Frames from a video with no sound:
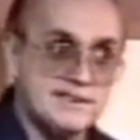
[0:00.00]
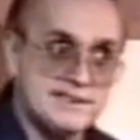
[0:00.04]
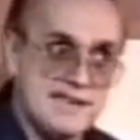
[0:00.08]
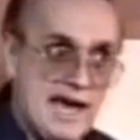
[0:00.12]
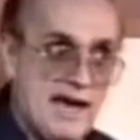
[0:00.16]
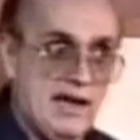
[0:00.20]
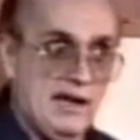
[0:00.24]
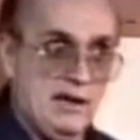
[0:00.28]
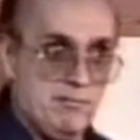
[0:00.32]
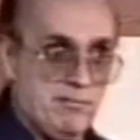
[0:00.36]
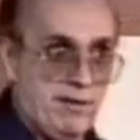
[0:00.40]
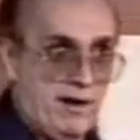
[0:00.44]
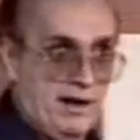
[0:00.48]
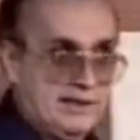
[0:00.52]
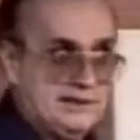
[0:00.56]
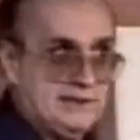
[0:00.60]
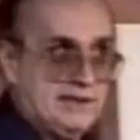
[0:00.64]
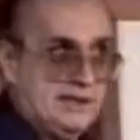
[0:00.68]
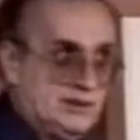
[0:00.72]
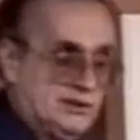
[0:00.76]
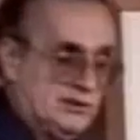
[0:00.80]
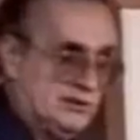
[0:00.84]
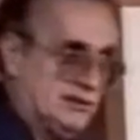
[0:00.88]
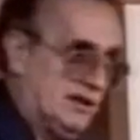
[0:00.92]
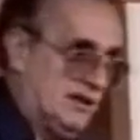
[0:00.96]
these alibis
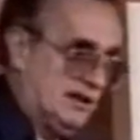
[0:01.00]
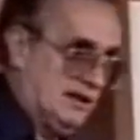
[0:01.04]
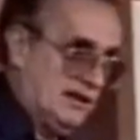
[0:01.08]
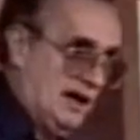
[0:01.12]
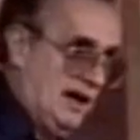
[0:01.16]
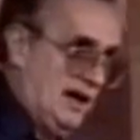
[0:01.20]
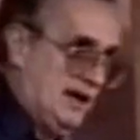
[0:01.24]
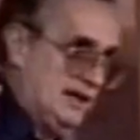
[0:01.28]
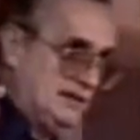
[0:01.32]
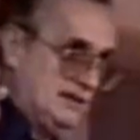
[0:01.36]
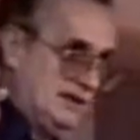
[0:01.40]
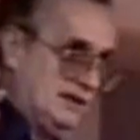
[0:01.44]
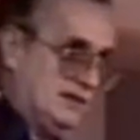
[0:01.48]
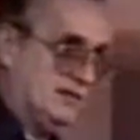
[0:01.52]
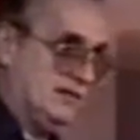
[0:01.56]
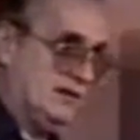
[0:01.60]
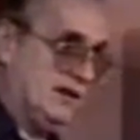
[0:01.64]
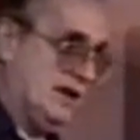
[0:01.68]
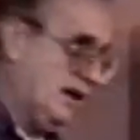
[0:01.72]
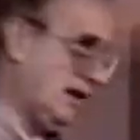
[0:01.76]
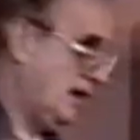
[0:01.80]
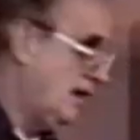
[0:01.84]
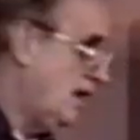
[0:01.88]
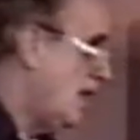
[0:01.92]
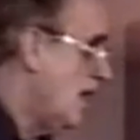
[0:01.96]
that you concocted,
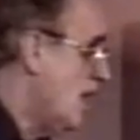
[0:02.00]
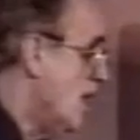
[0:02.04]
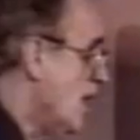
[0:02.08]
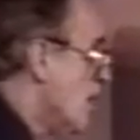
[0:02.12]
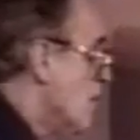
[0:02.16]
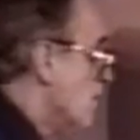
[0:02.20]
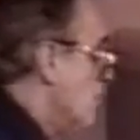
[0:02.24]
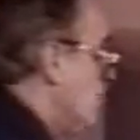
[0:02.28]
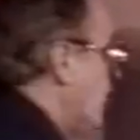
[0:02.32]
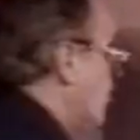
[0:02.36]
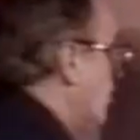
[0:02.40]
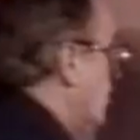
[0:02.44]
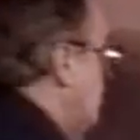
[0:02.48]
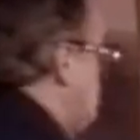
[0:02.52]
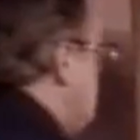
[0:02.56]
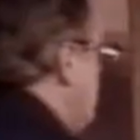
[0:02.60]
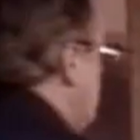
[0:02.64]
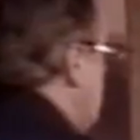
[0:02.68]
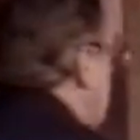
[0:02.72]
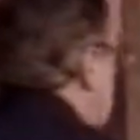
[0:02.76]
okay? Because